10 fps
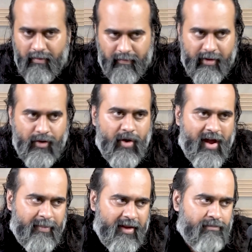When you
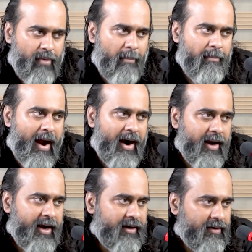are being
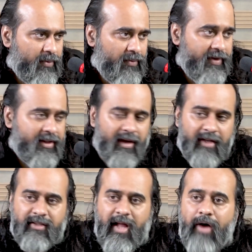bombarded with
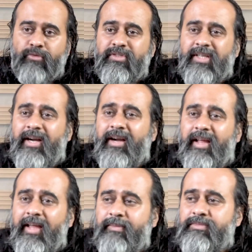1,000
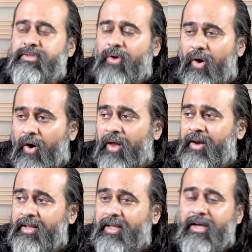names,
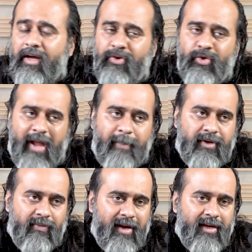all eager to
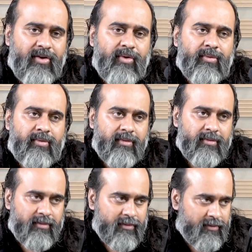captivate you,
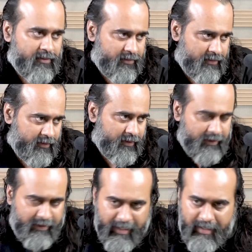
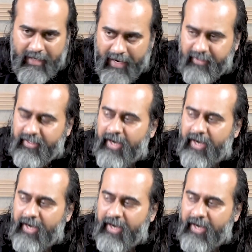then let